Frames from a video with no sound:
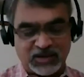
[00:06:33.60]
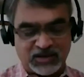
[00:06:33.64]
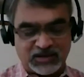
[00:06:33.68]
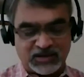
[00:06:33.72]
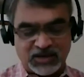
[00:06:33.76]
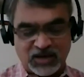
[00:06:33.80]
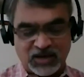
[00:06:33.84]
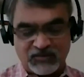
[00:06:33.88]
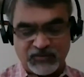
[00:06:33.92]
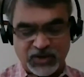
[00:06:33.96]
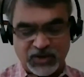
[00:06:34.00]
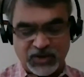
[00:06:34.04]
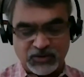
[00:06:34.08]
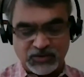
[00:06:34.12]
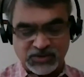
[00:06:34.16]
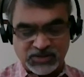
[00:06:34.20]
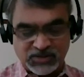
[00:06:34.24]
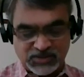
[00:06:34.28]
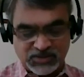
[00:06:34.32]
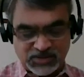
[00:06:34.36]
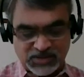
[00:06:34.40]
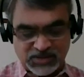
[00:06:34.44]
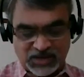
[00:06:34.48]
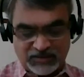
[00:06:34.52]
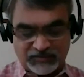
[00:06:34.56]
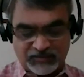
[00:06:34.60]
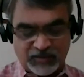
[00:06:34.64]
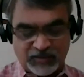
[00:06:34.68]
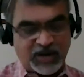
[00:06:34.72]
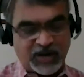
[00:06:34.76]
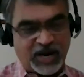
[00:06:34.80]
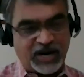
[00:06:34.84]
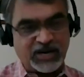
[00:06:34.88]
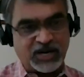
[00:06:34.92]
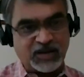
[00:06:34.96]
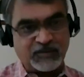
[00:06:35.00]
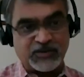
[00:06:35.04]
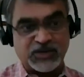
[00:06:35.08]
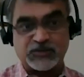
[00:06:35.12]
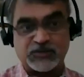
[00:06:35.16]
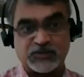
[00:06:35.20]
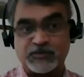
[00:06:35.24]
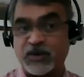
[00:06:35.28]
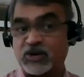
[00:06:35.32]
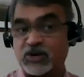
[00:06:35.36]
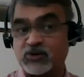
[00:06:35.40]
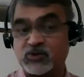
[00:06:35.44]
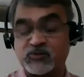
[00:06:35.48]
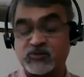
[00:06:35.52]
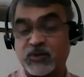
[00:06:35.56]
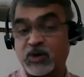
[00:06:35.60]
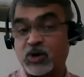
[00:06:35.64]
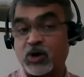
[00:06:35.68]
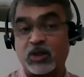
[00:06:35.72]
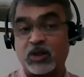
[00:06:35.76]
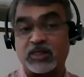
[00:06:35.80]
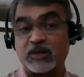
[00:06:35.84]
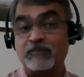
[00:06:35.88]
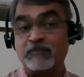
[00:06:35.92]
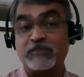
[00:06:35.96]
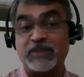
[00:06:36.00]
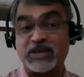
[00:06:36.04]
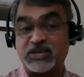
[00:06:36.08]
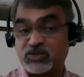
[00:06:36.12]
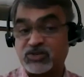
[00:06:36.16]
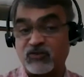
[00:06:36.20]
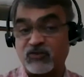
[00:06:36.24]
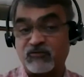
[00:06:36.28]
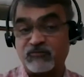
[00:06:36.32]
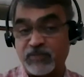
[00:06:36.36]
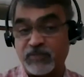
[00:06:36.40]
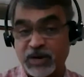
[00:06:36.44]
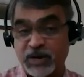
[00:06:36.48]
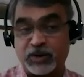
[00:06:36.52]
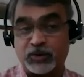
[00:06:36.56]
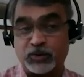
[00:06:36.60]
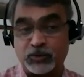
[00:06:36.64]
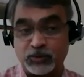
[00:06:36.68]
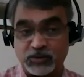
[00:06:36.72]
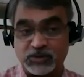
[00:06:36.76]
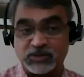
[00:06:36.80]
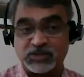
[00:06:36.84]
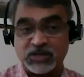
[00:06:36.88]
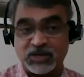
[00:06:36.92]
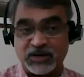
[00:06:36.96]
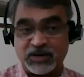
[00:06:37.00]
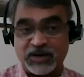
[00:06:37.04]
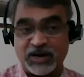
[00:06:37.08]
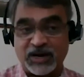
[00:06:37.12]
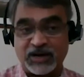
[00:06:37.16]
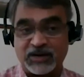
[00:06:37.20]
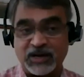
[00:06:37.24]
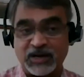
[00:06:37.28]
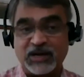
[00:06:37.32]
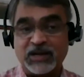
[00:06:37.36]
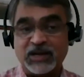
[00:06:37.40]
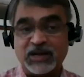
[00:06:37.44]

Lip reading: term we use from an IT perspective, we call them best of breed tools, right?